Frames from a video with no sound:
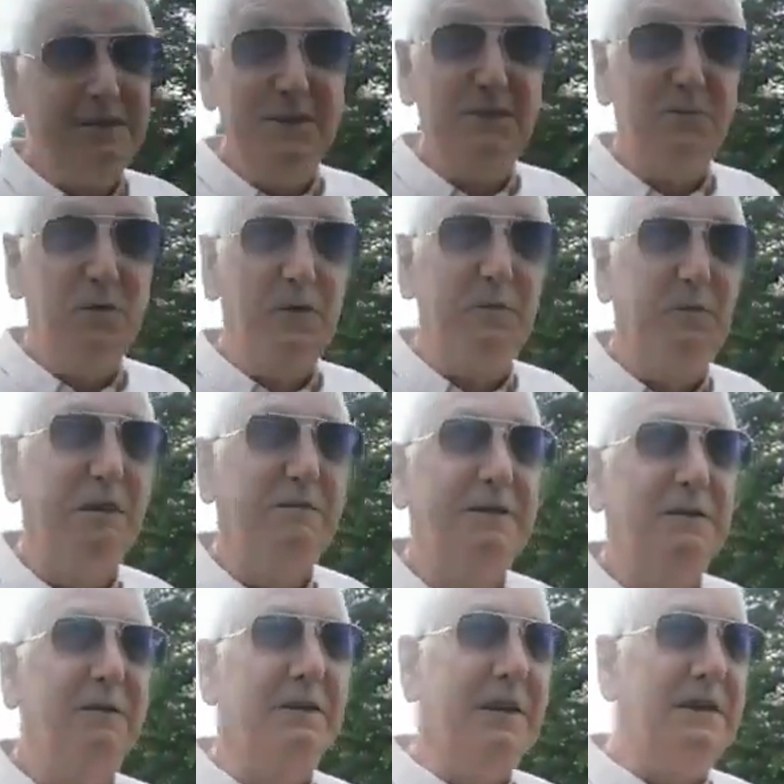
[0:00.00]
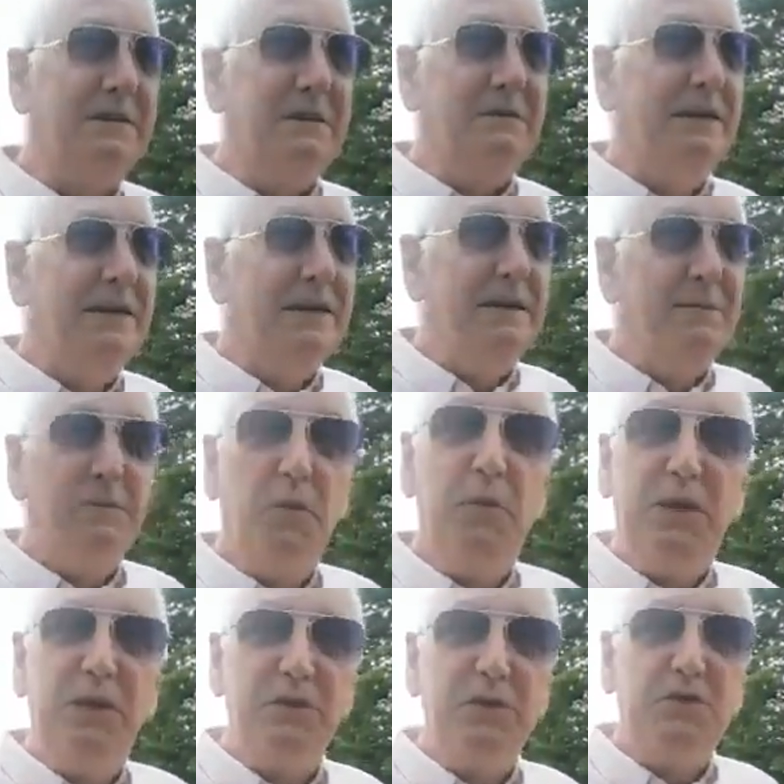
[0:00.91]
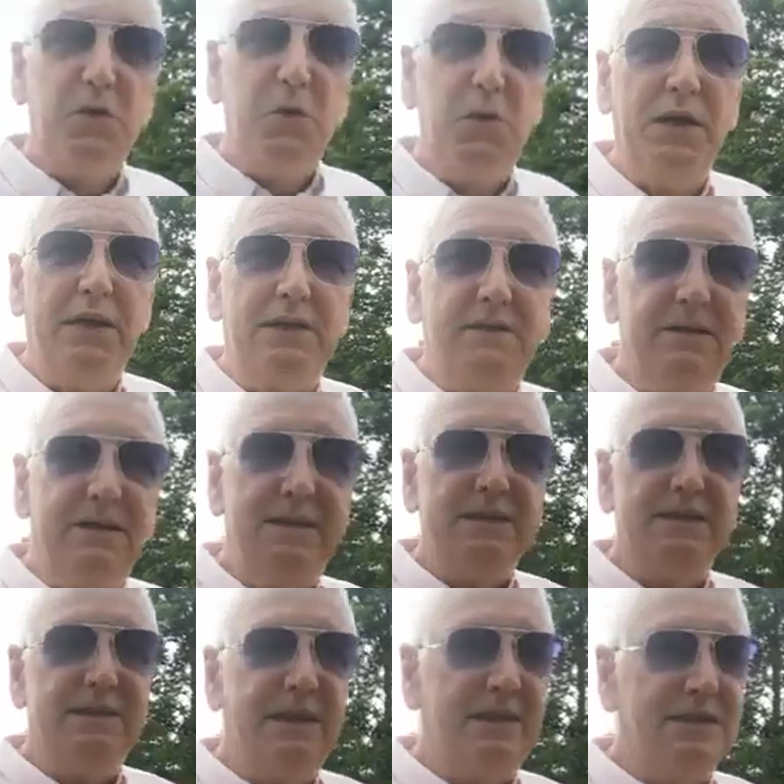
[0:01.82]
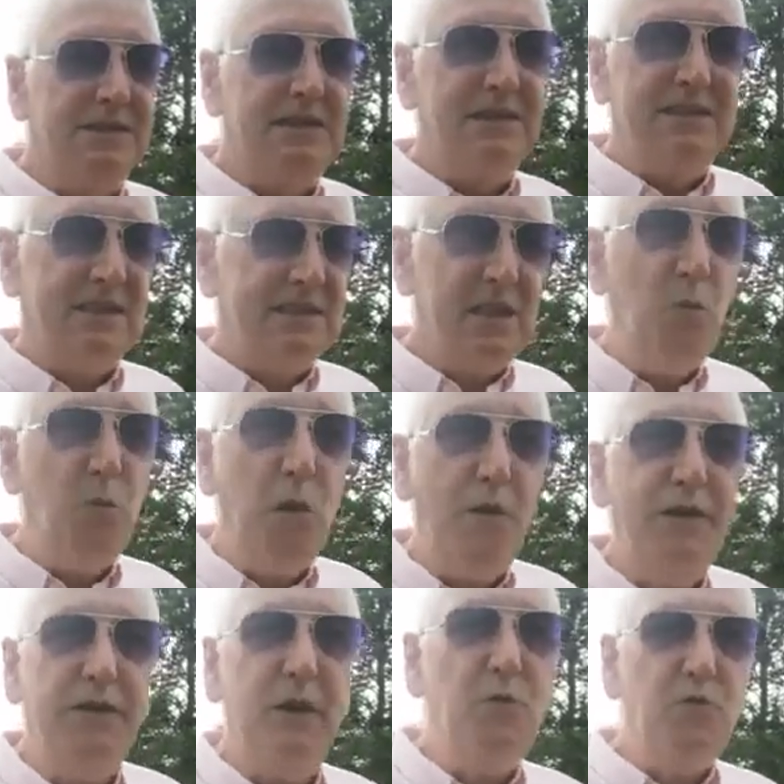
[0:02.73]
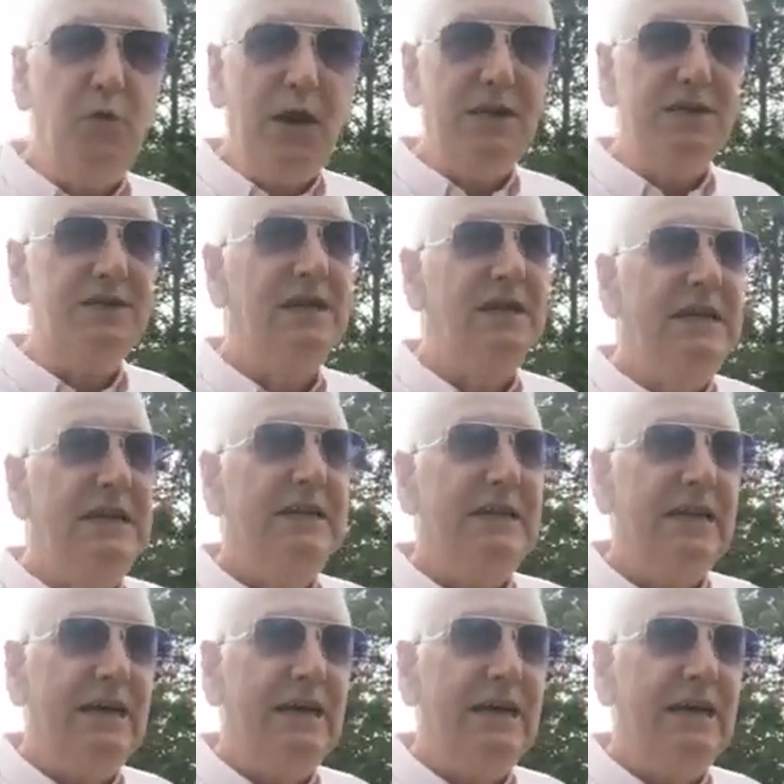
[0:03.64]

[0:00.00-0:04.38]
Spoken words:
and it did work perfectly without it. But we got talking and she said, don't worry, don't rush.